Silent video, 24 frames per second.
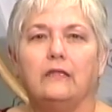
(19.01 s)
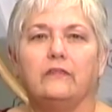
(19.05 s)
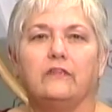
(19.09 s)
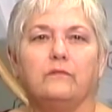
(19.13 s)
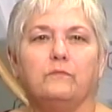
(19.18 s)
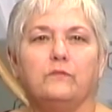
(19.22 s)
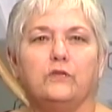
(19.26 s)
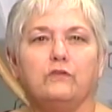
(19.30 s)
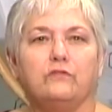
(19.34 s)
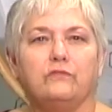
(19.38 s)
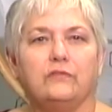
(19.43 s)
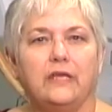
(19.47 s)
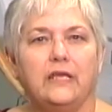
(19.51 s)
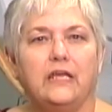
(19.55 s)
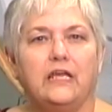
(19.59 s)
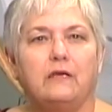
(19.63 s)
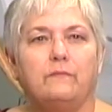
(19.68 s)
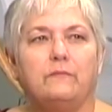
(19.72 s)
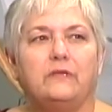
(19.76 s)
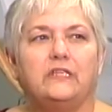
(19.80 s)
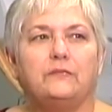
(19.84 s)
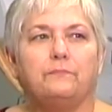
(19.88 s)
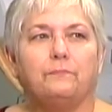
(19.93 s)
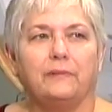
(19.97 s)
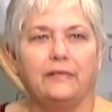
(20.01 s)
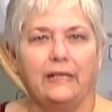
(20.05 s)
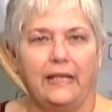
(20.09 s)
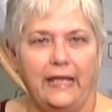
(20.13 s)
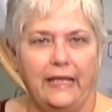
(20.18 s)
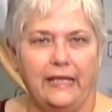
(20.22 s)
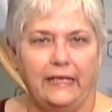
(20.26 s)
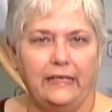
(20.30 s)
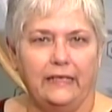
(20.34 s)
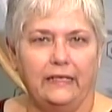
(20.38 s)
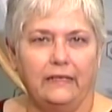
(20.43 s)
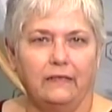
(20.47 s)
The museum is
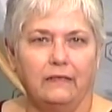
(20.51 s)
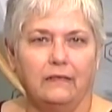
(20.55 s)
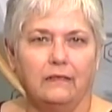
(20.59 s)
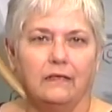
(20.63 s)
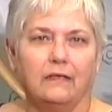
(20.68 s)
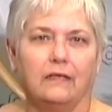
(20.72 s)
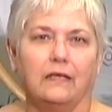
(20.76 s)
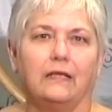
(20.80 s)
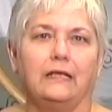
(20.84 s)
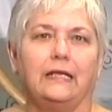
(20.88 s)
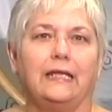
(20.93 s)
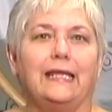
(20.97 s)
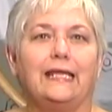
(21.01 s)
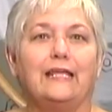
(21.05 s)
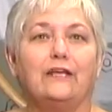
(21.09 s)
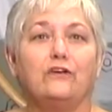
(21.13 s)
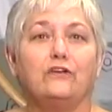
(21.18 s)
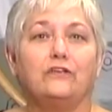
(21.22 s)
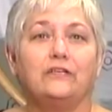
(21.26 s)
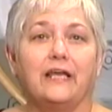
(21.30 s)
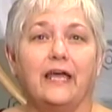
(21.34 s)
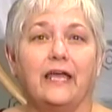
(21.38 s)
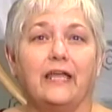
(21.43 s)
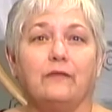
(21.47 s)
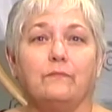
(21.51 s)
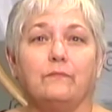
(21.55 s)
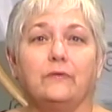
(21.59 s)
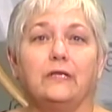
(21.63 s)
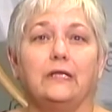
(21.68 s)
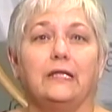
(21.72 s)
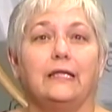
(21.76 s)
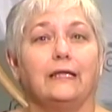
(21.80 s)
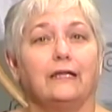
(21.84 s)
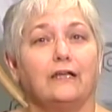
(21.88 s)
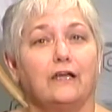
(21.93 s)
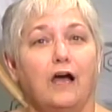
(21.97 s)
planning an
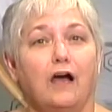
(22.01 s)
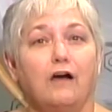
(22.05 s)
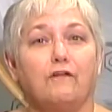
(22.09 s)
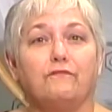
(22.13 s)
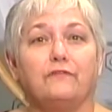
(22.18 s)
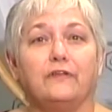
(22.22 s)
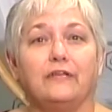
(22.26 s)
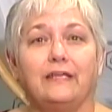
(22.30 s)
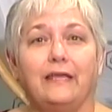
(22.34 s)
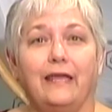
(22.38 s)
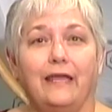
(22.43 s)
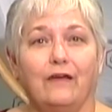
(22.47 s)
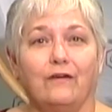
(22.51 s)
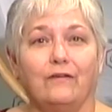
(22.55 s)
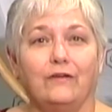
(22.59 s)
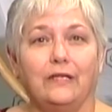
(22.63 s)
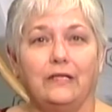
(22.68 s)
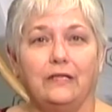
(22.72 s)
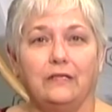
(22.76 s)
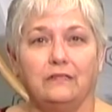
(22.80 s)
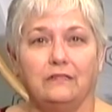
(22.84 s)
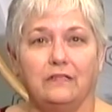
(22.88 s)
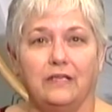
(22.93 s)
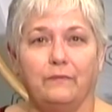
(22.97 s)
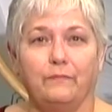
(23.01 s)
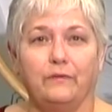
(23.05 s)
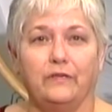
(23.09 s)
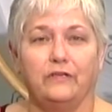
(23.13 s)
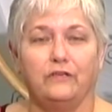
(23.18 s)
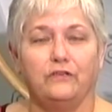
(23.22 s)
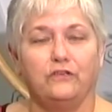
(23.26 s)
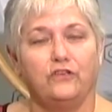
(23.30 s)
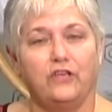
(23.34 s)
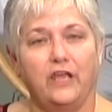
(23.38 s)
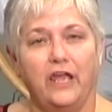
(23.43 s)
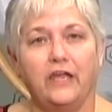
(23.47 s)
entertainment in Coffee County
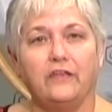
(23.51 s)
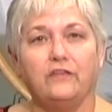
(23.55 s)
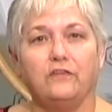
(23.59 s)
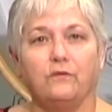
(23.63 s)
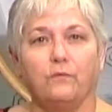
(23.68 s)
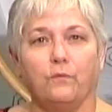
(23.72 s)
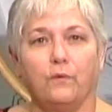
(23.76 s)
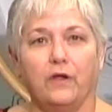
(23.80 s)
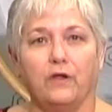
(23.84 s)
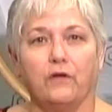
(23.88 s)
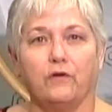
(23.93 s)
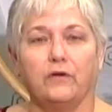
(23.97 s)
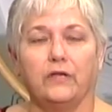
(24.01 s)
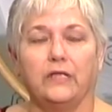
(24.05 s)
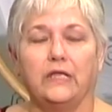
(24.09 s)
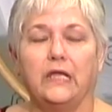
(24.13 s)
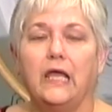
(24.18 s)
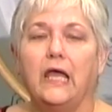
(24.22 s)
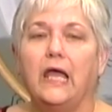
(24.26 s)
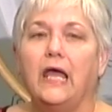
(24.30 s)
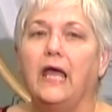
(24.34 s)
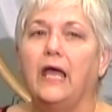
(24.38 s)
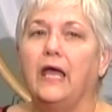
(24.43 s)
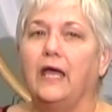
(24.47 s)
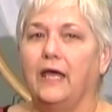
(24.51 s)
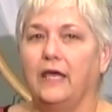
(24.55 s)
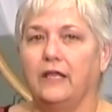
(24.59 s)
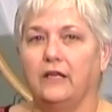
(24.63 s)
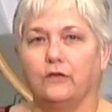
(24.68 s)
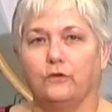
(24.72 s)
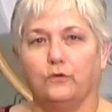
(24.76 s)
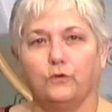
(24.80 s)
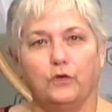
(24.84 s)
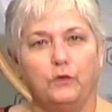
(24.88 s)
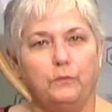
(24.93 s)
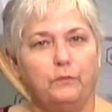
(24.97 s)
exhibit in January,
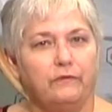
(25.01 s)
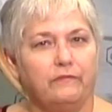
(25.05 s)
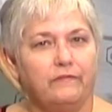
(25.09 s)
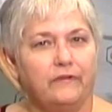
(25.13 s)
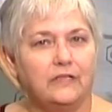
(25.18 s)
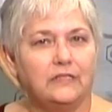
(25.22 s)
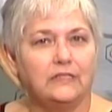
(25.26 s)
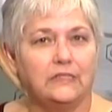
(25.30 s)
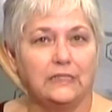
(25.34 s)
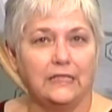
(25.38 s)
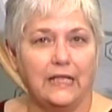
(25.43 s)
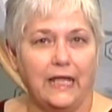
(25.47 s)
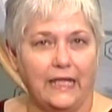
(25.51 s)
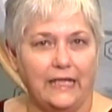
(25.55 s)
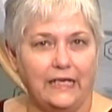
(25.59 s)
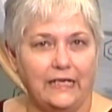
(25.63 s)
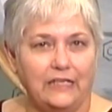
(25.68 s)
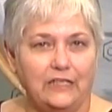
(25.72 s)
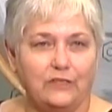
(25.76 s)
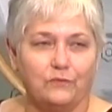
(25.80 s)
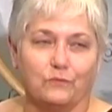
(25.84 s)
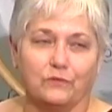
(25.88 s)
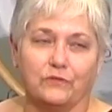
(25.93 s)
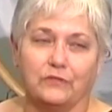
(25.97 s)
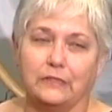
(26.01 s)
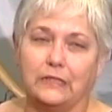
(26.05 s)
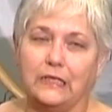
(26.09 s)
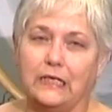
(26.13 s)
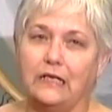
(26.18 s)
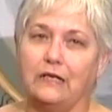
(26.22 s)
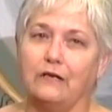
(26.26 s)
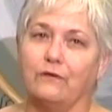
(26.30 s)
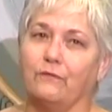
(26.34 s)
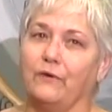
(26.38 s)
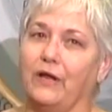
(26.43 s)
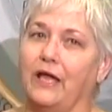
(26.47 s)
and a group of us ladies were
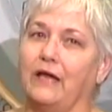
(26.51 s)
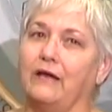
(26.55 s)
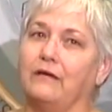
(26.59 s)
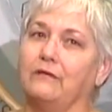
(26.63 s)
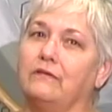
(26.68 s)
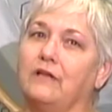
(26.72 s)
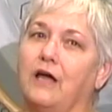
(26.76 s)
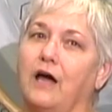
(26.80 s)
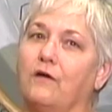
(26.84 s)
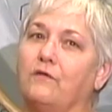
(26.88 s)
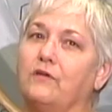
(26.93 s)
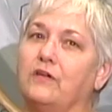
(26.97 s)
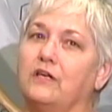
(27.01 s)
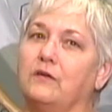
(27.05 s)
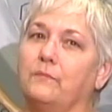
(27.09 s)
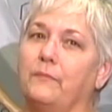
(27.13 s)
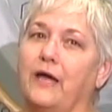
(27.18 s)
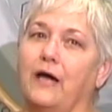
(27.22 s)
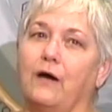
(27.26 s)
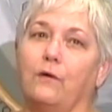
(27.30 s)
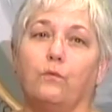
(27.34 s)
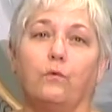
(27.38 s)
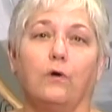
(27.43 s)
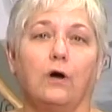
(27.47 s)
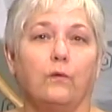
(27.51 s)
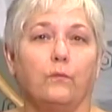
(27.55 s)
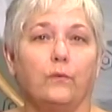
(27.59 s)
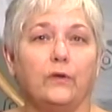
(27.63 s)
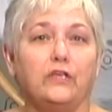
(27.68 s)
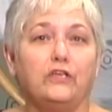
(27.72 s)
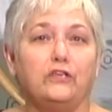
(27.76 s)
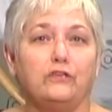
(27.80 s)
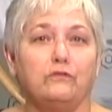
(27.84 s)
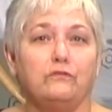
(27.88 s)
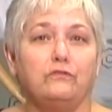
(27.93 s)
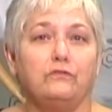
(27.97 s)
sitting around talking about what
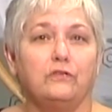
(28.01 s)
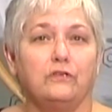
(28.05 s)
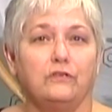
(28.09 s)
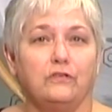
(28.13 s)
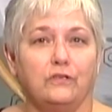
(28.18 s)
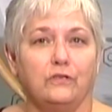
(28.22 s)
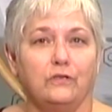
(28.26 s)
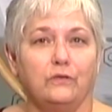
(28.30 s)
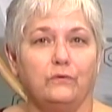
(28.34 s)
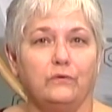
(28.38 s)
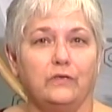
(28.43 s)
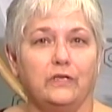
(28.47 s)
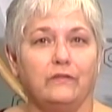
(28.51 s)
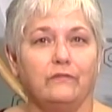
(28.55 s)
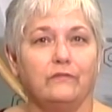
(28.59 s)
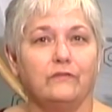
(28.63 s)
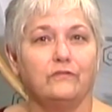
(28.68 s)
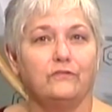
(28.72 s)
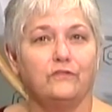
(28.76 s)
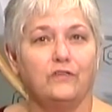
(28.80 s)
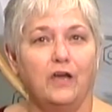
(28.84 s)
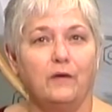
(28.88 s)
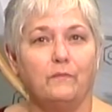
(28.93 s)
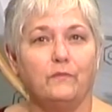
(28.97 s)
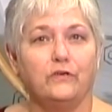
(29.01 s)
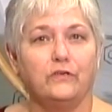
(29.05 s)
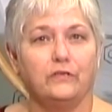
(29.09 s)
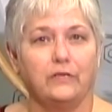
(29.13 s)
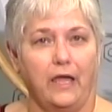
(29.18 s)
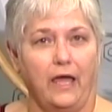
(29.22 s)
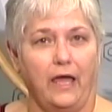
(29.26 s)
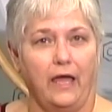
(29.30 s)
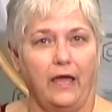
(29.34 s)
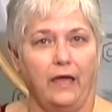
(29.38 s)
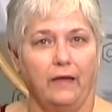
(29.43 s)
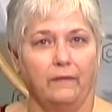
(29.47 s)
we used to do in the
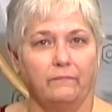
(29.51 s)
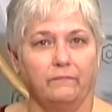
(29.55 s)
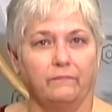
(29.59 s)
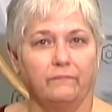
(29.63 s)
summertime.